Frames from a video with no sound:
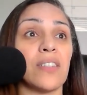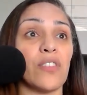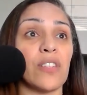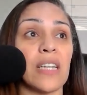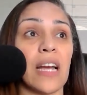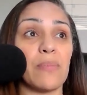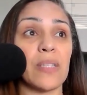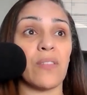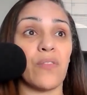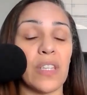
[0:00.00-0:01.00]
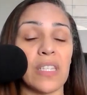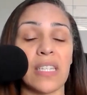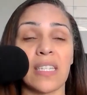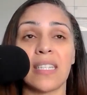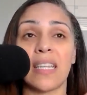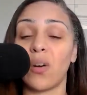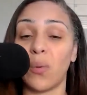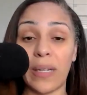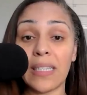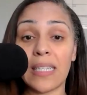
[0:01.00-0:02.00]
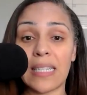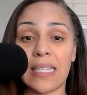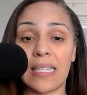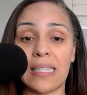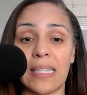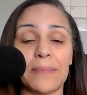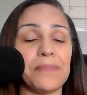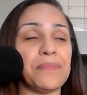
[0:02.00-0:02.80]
different types of physics that go into CT.